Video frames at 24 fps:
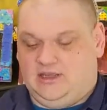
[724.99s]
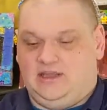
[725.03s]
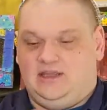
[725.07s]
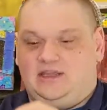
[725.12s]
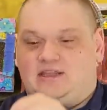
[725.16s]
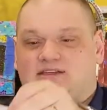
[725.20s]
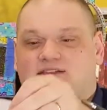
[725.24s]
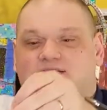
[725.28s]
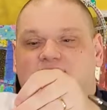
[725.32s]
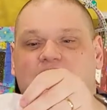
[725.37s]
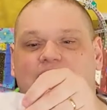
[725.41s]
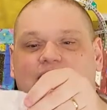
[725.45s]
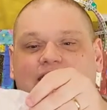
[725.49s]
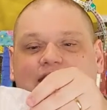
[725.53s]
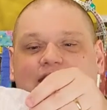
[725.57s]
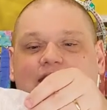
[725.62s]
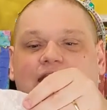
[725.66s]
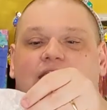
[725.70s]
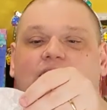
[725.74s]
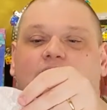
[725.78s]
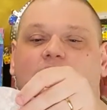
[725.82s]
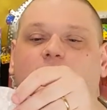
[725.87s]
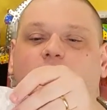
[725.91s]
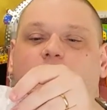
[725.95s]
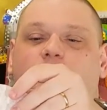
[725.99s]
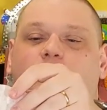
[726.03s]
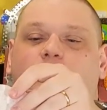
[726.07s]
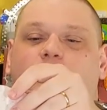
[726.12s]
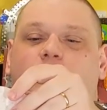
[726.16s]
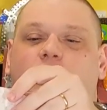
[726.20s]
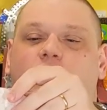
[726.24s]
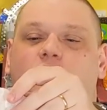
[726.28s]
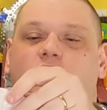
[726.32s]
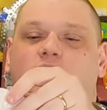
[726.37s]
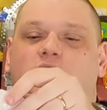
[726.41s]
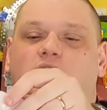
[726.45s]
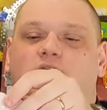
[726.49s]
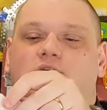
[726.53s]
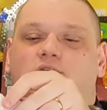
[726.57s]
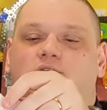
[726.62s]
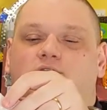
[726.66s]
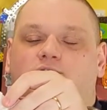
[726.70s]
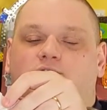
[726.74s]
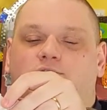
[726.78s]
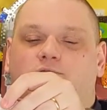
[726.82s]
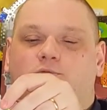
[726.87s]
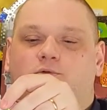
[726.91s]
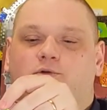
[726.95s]
and take it and poke it
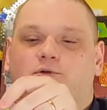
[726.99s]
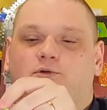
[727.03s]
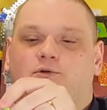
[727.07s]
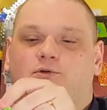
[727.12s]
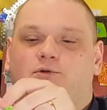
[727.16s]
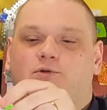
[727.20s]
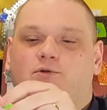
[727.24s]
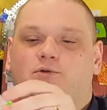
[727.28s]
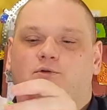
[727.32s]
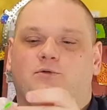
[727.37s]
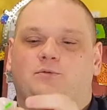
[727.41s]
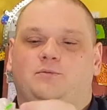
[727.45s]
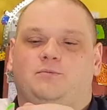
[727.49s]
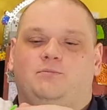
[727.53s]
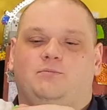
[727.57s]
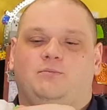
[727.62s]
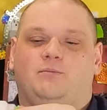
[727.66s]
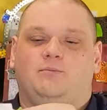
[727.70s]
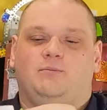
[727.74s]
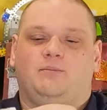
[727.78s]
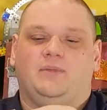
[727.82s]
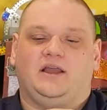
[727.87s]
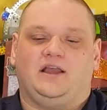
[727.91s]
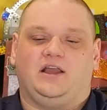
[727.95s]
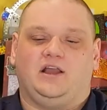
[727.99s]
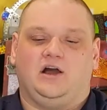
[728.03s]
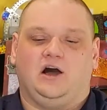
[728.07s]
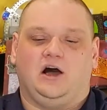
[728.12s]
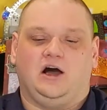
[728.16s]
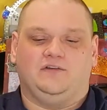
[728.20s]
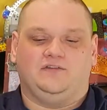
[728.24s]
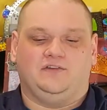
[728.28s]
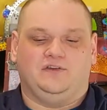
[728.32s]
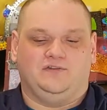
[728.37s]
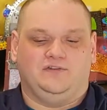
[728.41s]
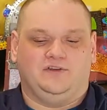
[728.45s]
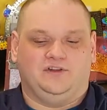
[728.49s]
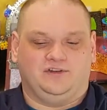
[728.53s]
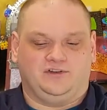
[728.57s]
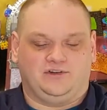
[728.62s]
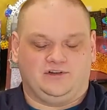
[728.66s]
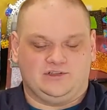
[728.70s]
through my coffee filter.